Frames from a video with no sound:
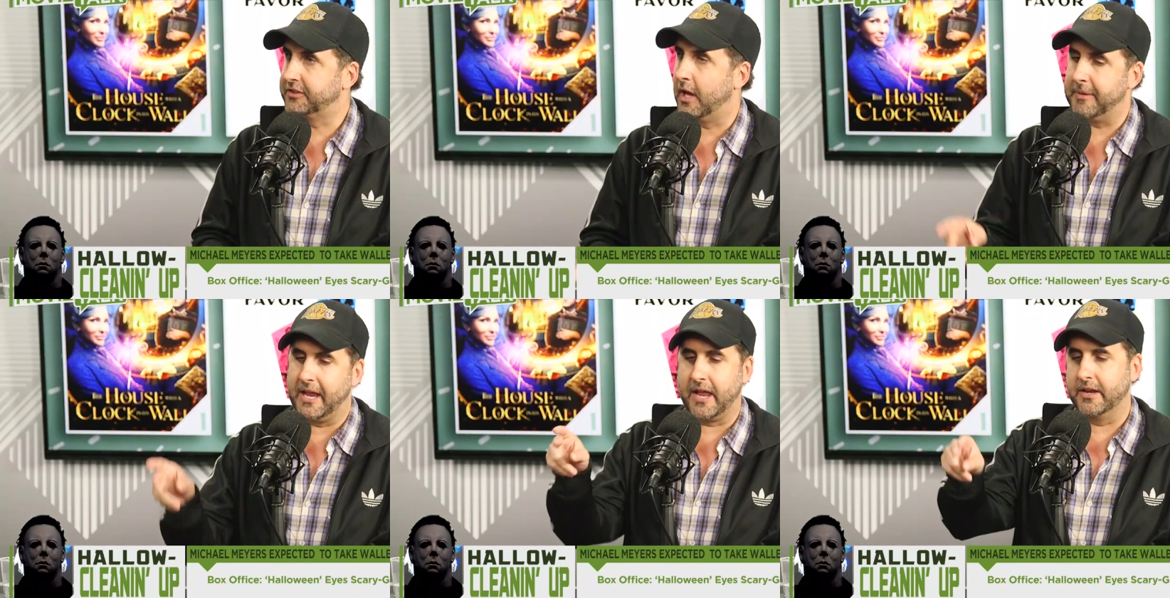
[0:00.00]
Speaker 1: coming
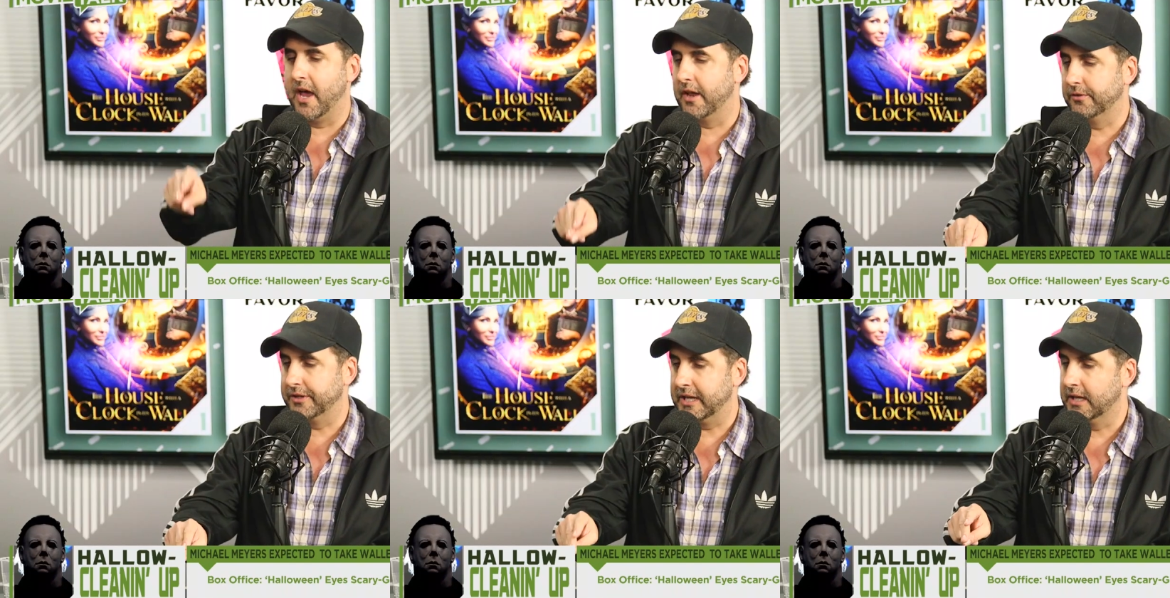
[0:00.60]
out of not
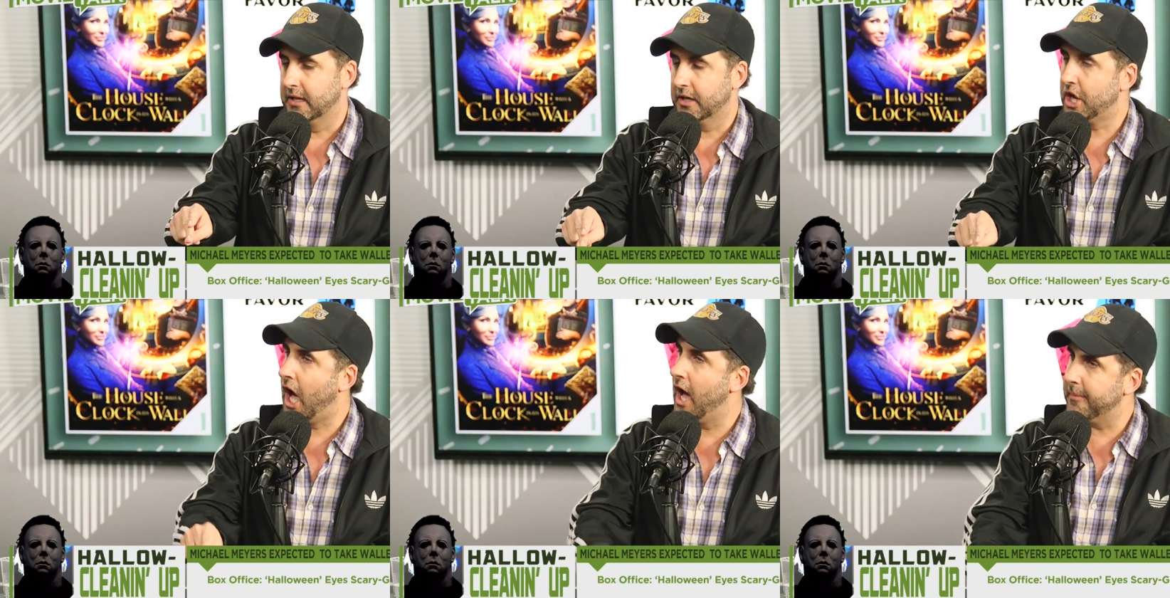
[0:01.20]
only
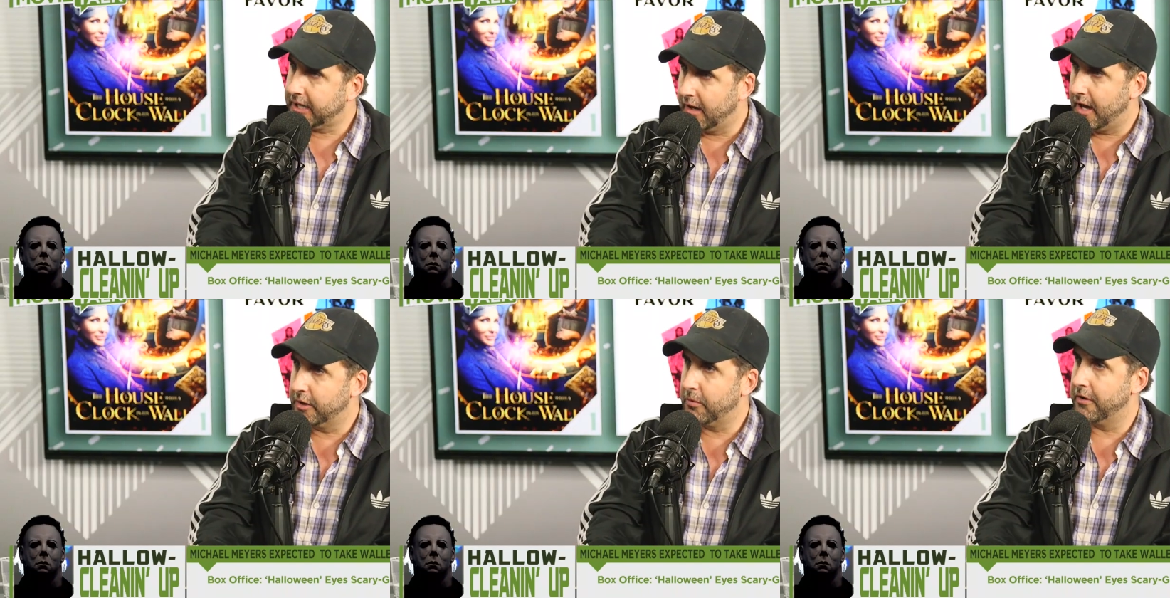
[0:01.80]

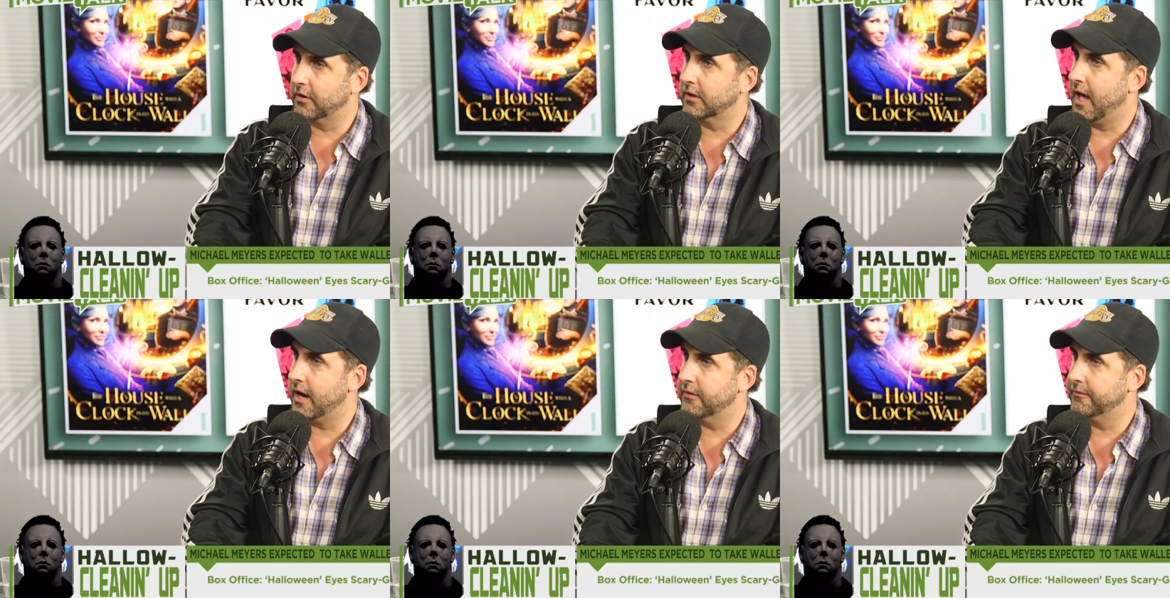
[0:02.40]
Comic-Con, where there are a
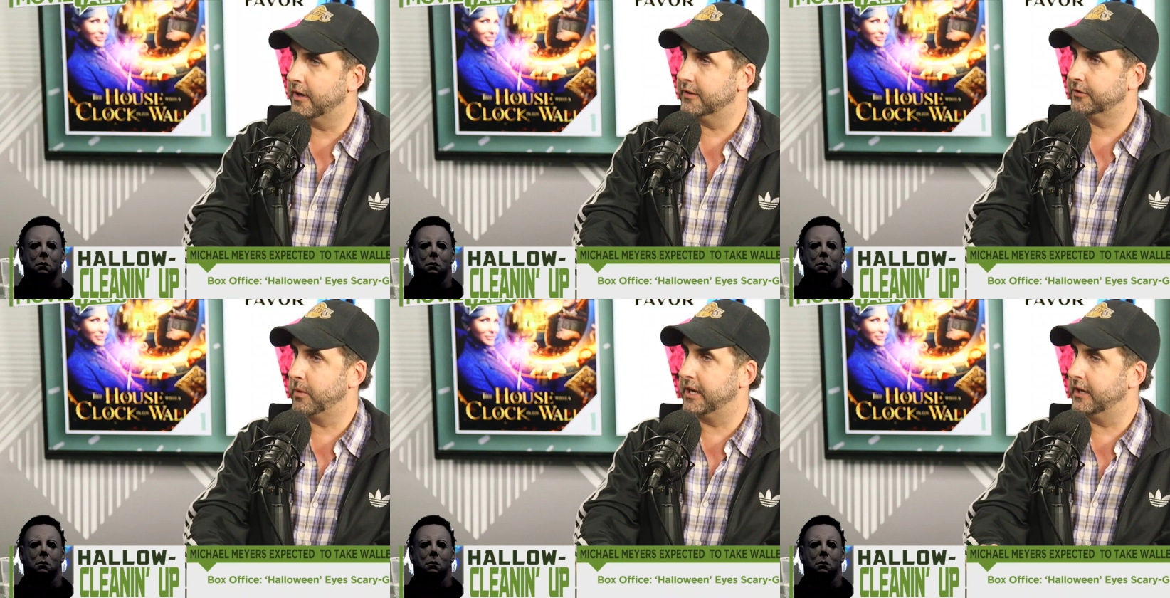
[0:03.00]
lot of
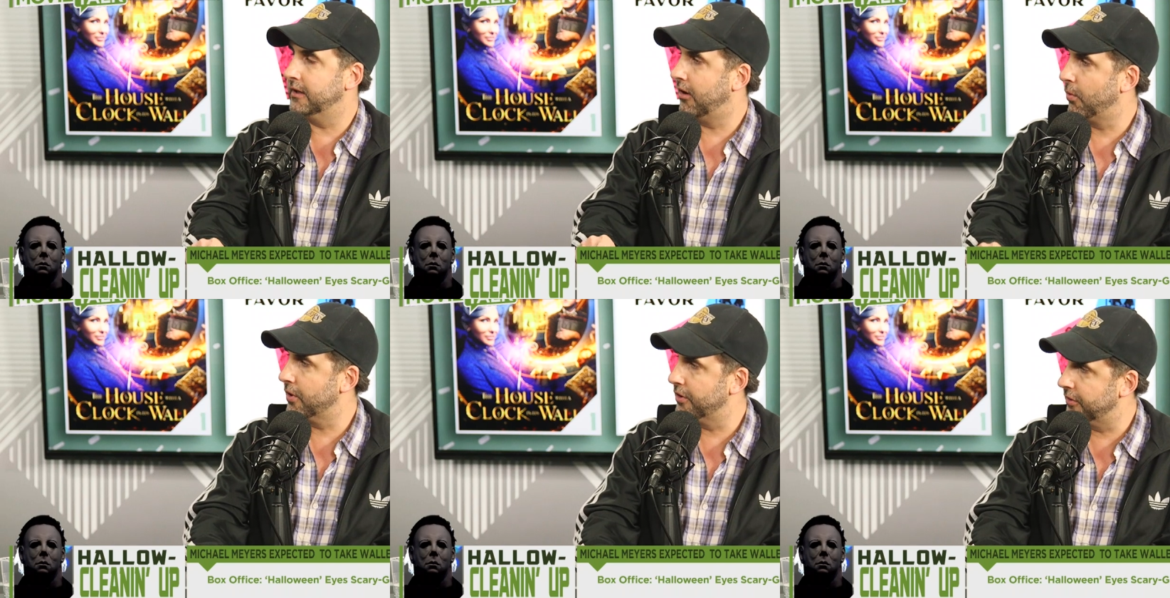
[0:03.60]
sweaty
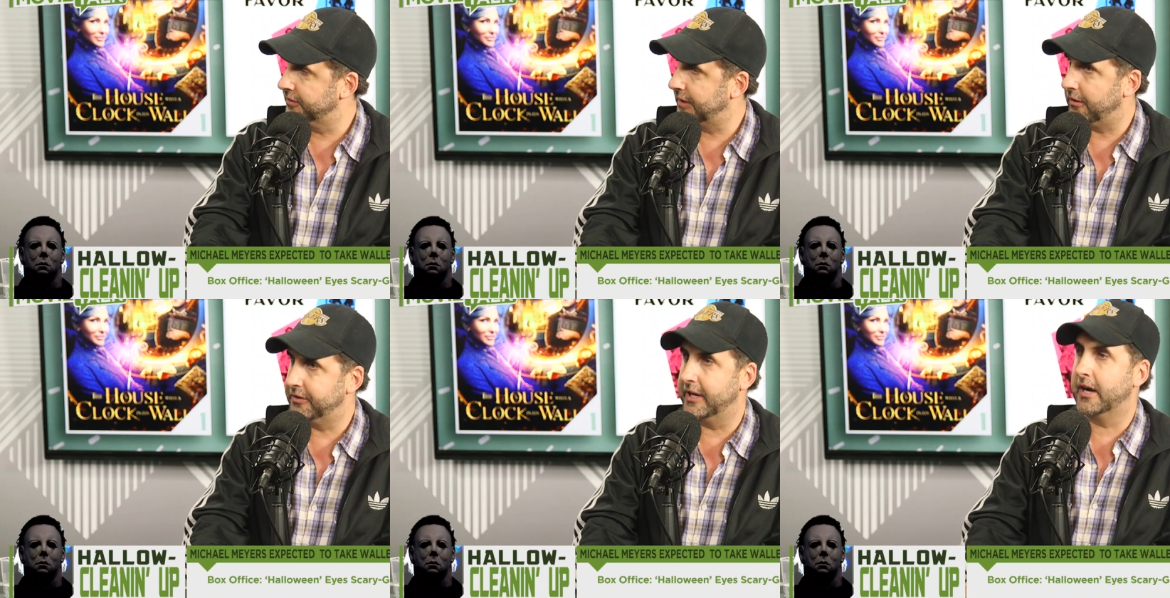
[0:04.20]
horror nerds
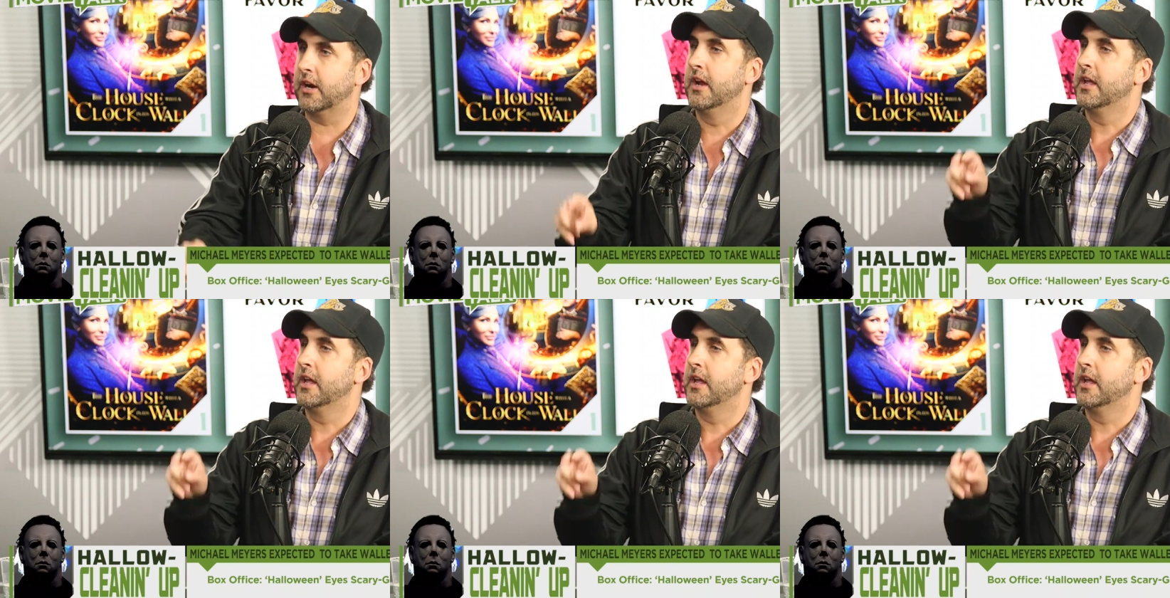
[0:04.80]
out there.